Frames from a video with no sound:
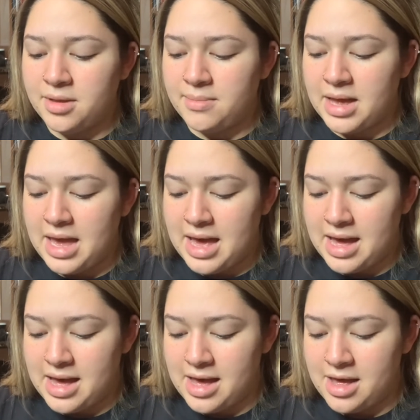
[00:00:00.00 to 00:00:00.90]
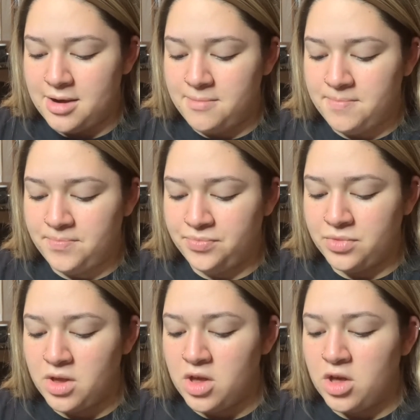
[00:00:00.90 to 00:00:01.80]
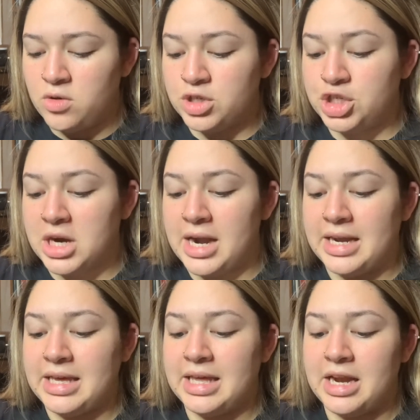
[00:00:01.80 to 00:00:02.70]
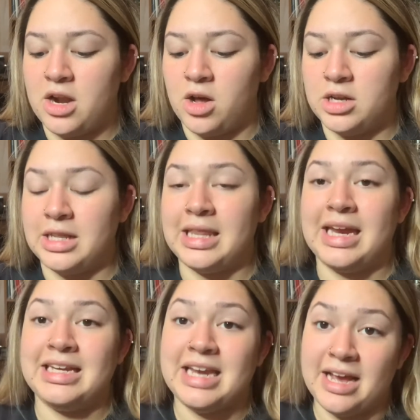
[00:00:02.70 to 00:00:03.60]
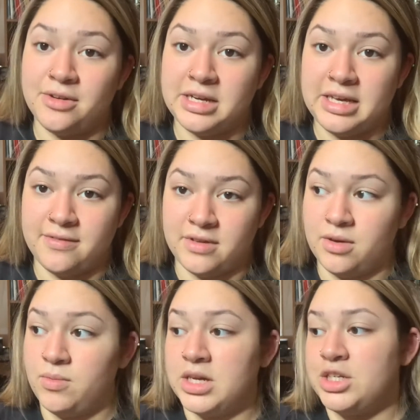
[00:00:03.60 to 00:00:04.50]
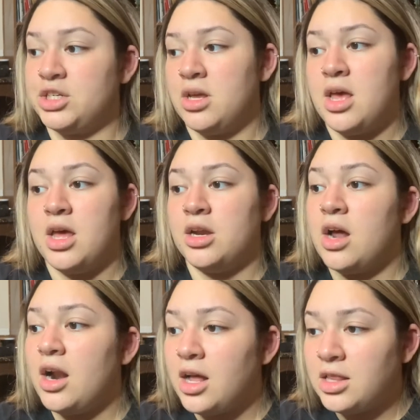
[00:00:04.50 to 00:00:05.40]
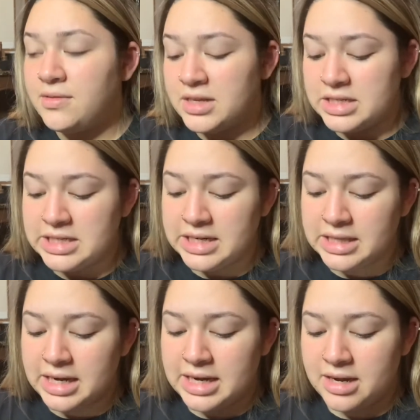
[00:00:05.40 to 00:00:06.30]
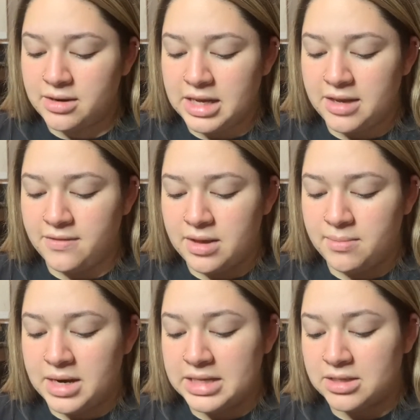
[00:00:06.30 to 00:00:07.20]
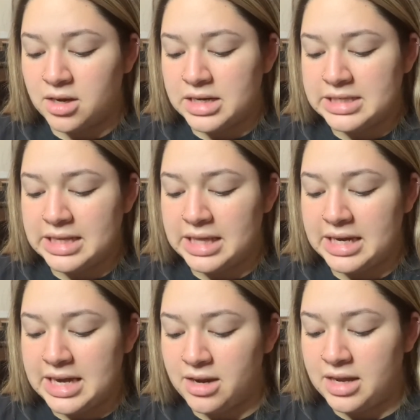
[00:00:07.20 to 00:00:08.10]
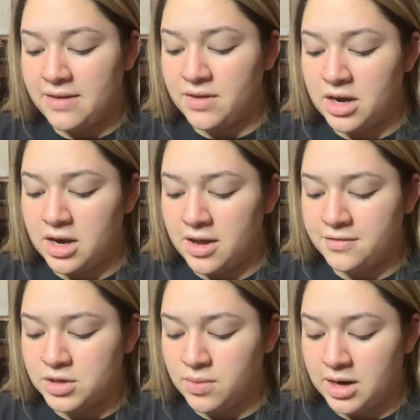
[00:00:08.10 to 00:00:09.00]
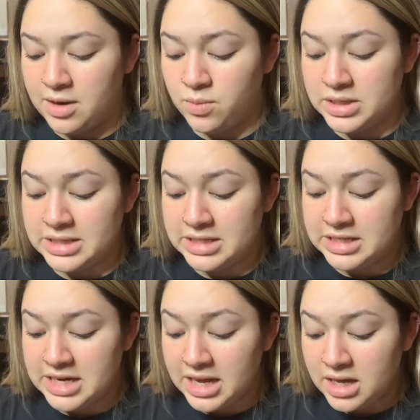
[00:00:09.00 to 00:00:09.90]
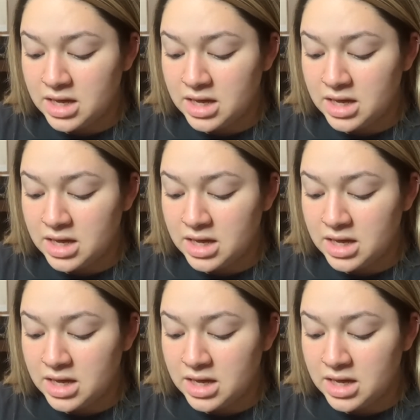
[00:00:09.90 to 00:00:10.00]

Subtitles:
I had was trying to get it all to lay down even, which not all of it did lay down even, but as long as it laid down even enough to where it would stick,